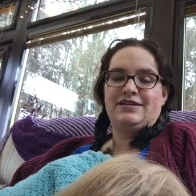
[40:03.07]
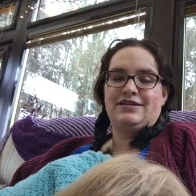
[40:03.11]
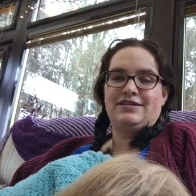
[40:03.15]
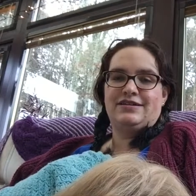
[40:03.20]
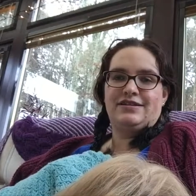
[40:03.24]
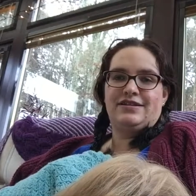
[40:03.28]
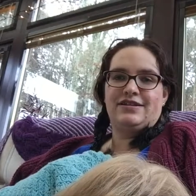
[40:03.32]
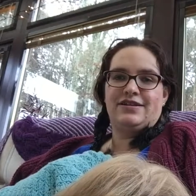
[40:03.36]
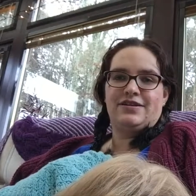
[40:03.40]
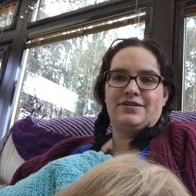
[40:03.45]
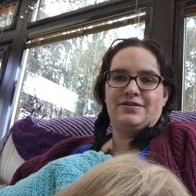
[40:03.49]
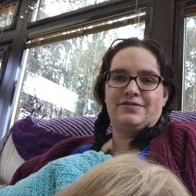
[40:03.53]

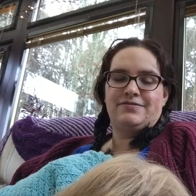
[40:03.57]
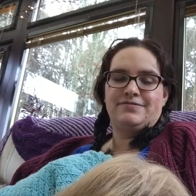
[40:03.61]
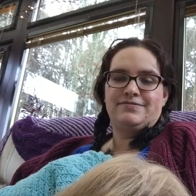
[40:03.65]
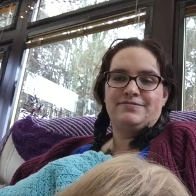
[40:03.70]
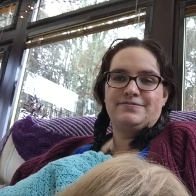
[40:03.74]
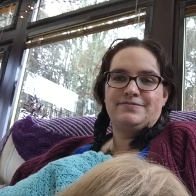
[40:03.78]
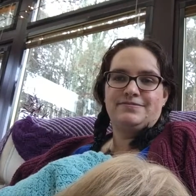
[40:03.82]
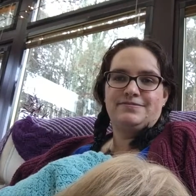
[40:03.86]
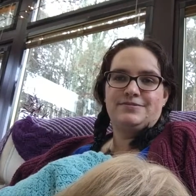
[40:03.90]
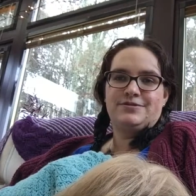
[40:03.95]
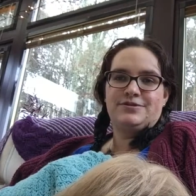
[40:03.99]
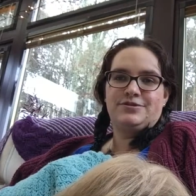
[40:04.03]
you know,
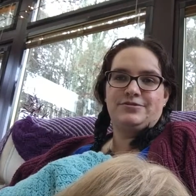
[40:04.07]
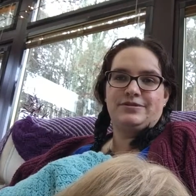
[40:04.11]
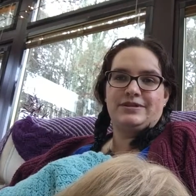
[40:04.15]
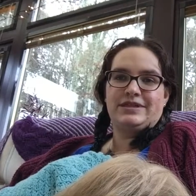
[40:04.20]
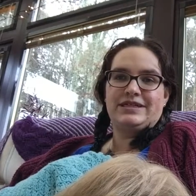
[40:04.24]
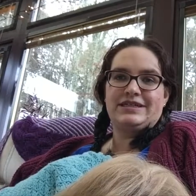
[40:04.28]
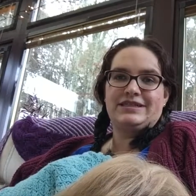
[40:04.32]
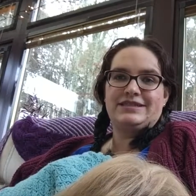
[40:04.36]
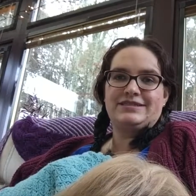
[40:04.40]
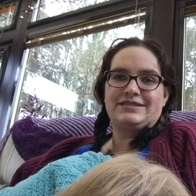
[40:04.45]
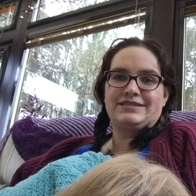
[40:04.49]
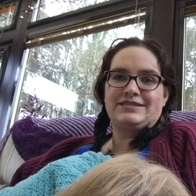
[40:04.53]

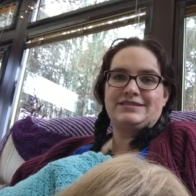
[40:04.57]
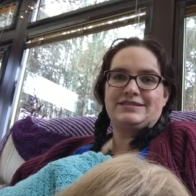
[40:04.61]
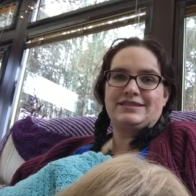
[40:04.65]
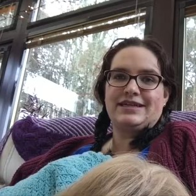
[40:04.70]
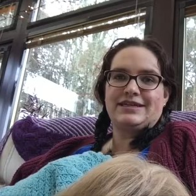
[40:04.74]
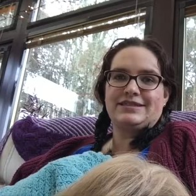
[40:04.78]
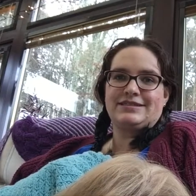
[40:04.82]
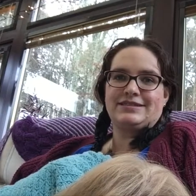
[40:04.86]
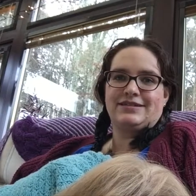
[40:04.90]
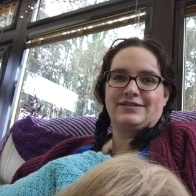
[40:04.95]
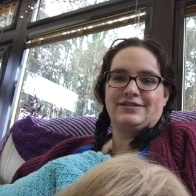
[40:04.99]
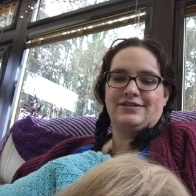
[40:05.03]
trees and
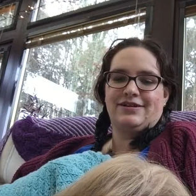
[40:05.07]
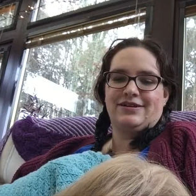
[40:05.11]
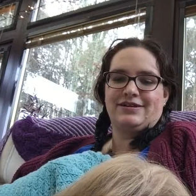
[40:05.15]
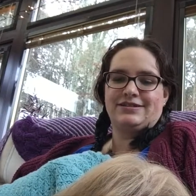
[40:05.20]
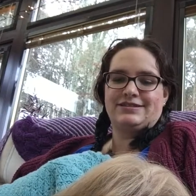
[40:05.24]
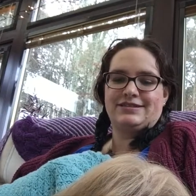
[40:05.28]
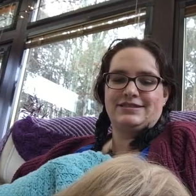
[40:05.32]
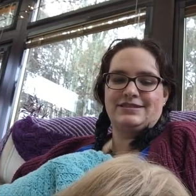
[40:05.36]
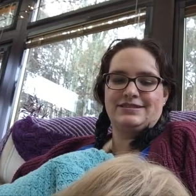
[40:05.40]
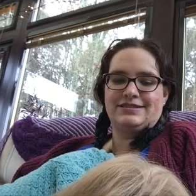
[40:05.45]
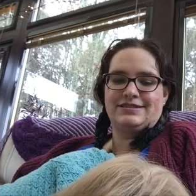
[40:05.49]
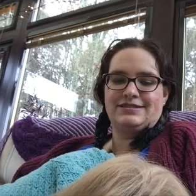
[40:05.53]
Santa
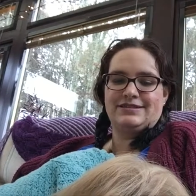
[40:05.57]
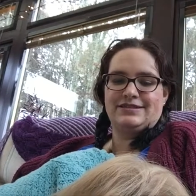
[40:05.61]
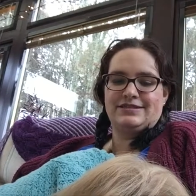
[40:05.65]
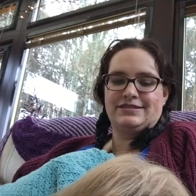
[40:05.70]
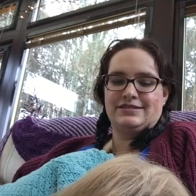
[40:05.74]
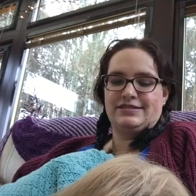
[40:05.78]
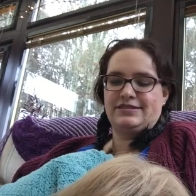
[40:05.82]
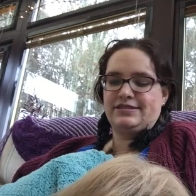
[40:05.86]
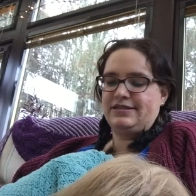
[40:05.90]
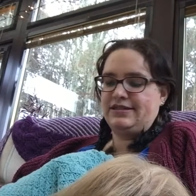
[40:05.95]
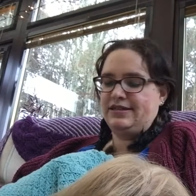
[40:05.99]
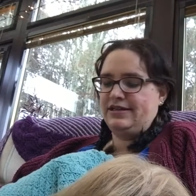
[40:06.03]
Clauses
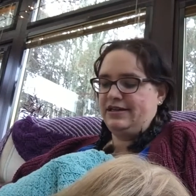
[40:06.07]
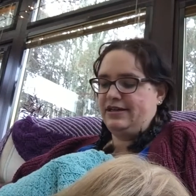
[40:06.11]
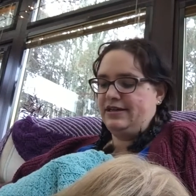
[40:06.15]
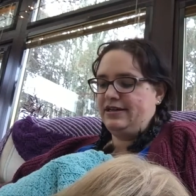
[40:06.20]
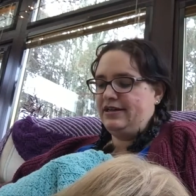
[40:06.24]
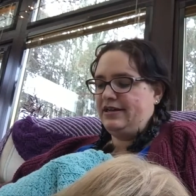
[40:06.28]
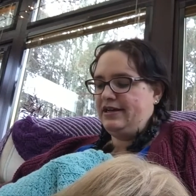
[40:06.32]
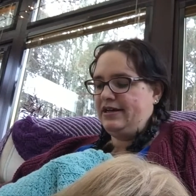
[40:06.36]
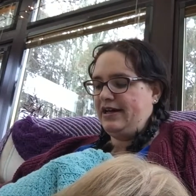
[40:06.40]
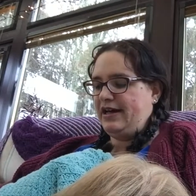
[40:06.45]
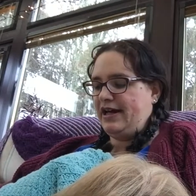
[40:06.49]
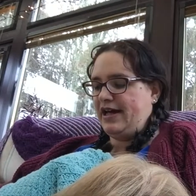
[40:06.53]
and
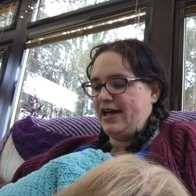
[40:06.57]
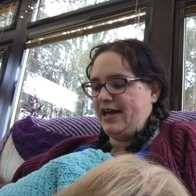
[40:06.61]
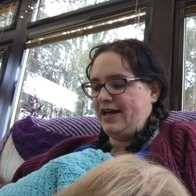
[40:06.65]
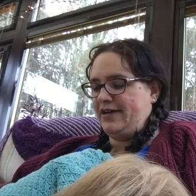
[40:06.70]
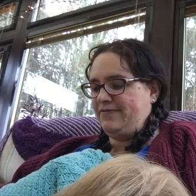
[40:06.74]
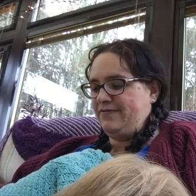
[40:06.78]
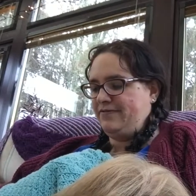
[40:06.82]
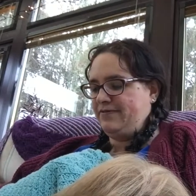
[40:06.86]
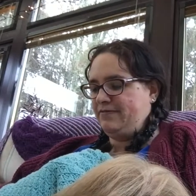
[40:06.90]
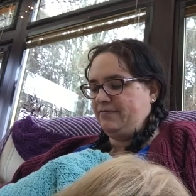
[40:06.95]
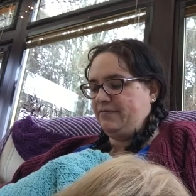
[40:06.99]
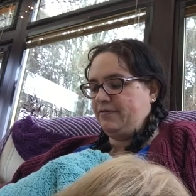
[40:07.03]

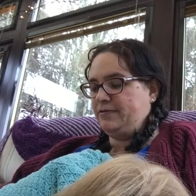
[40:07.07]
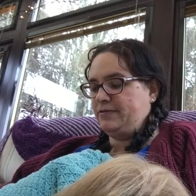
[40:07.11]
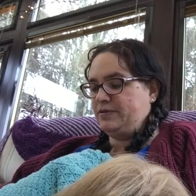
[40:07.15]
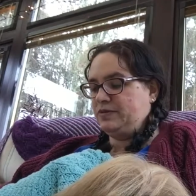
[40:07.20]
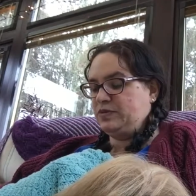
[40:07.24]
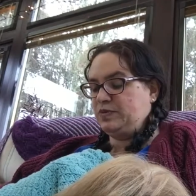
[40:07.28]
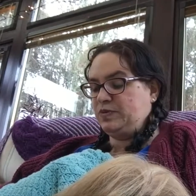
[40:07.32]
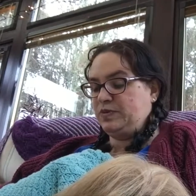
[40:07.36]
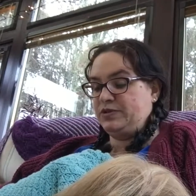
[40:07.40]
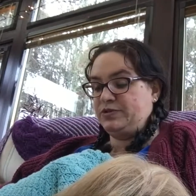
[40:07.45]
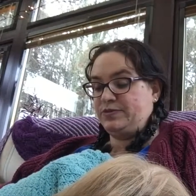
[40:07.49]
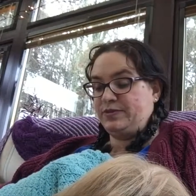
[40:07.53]
Advent. Well, we'll
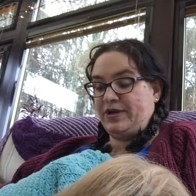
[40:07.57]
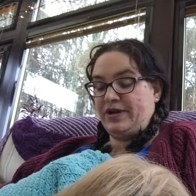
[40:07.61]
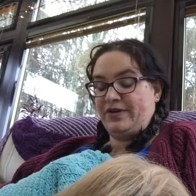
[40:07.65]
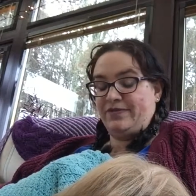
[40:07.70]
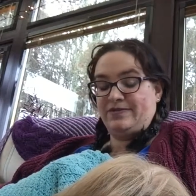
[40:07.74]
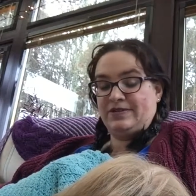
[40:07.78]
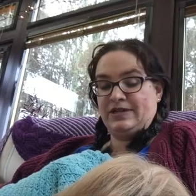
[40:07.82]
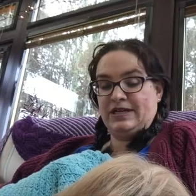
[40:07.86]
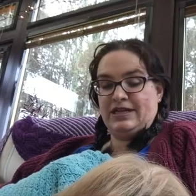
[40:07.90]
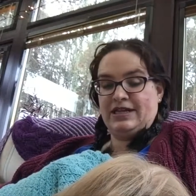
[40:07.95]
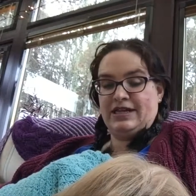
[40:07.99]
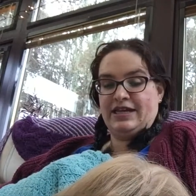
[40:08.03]
suppose we'll have
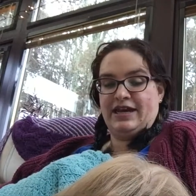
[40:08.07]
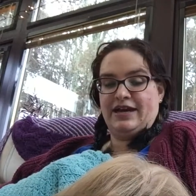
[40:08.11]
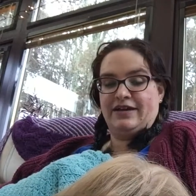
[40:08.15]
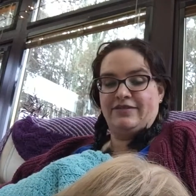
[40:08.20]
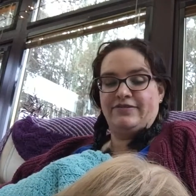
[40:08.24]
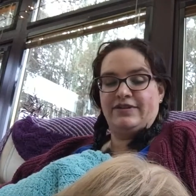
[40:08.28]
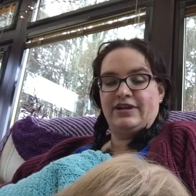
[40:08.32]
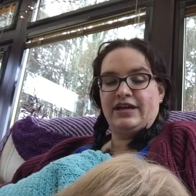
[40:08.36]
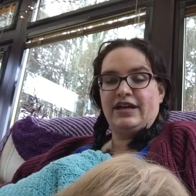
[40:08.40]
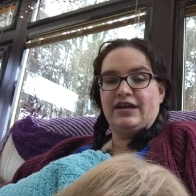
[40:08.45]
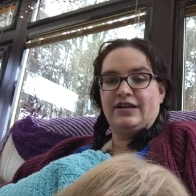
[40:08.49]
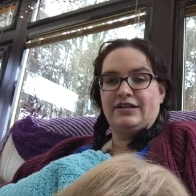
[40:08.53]
to get the
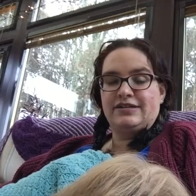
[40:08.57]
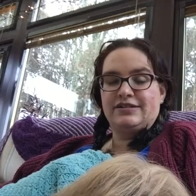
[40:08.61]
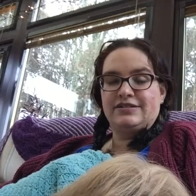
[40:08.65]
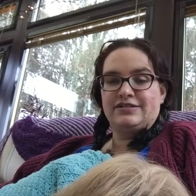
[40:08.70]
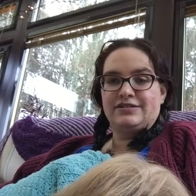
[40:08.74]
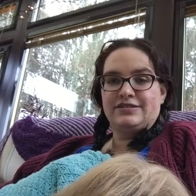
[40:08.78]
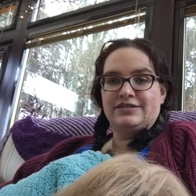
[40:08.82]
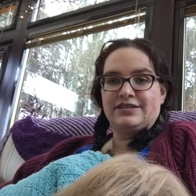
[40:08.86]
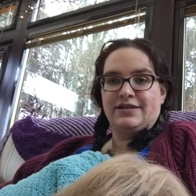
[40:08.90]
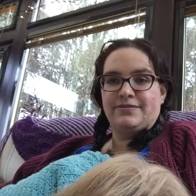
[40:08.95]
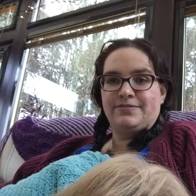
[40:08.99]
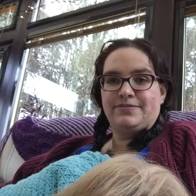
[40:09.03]
Advent
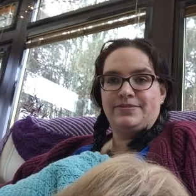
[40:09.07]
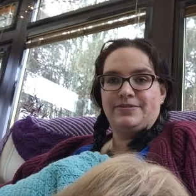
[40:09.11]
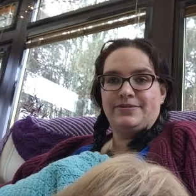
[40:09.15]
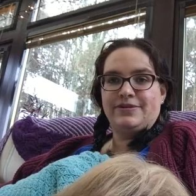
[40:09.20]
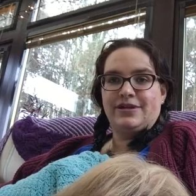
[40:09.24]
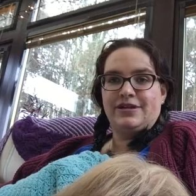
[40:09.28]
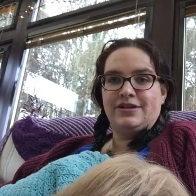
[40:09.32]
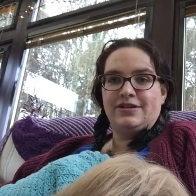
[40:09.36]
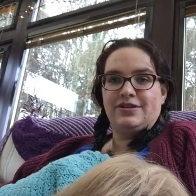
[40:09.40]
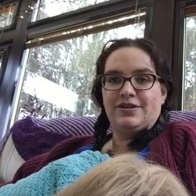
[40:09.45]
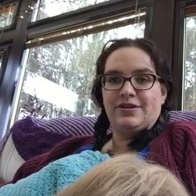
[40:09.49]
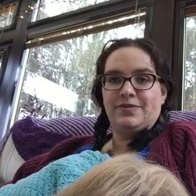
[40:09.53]
calendars up
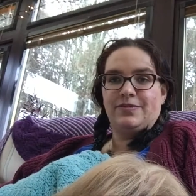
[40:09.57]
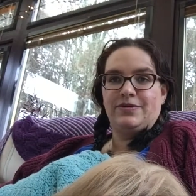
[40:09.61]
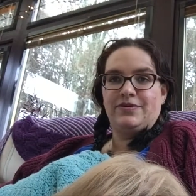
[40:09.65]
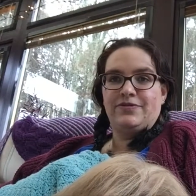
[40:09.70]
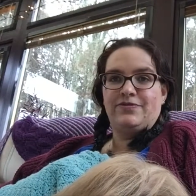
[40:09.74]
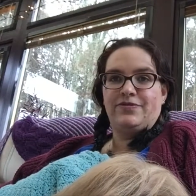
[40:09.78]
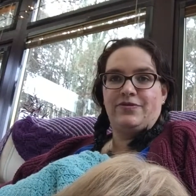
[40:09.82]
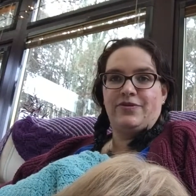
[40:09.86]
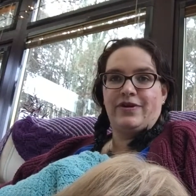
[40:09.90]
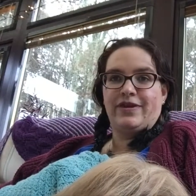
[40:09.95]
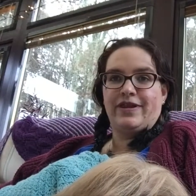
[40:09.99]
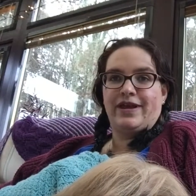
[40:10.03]
a little
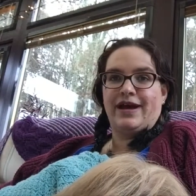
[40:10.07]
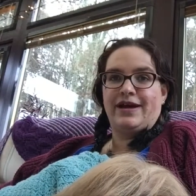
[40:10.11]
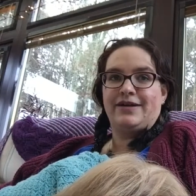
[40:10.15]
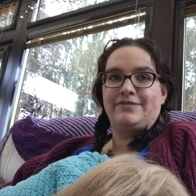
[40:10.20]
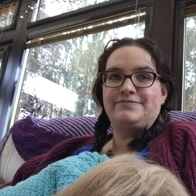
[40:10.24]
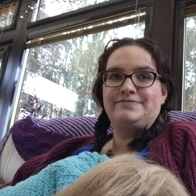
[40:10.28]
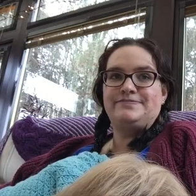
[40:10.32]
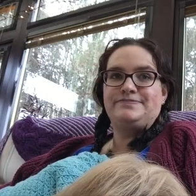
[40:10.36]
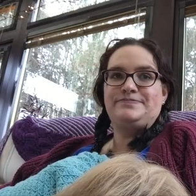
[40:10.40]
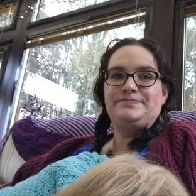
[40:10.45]
before that.